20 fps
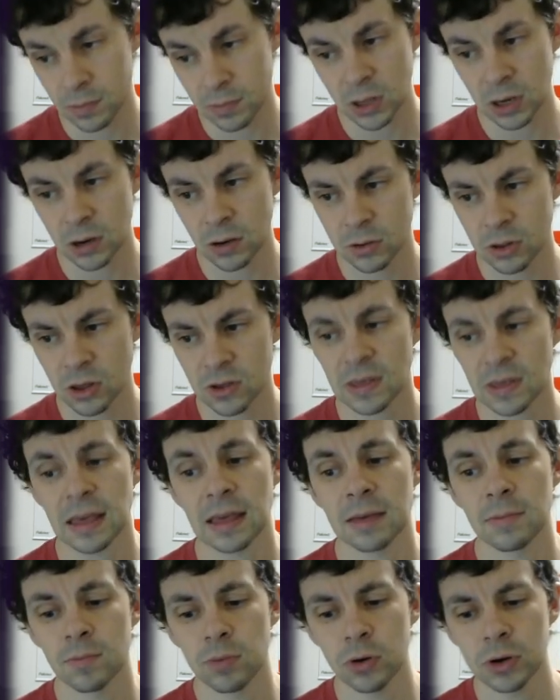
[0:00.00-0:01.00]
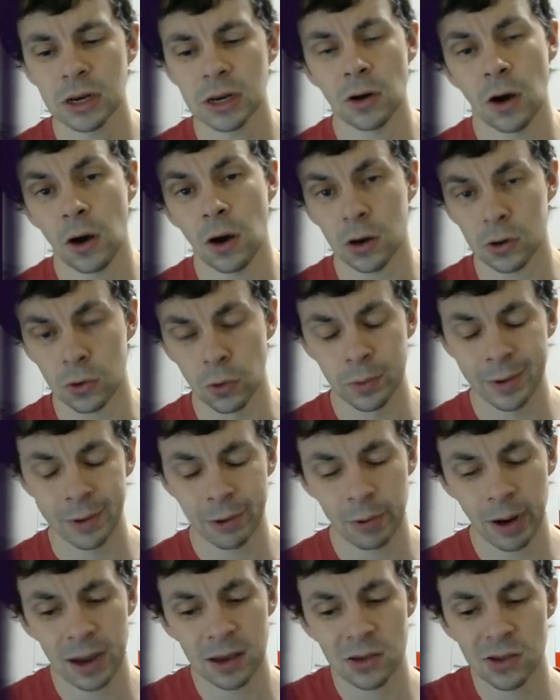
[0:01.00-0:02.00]
you know, just putting auto
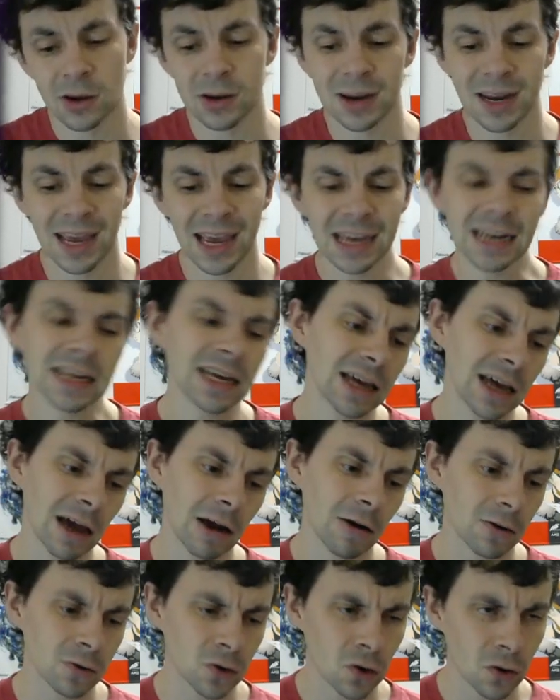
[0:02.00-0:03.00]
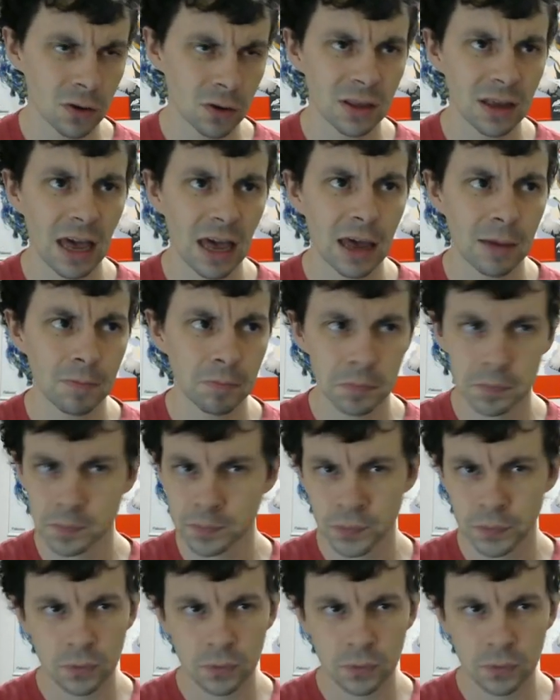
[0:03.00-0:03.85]
re-raise on any character in the game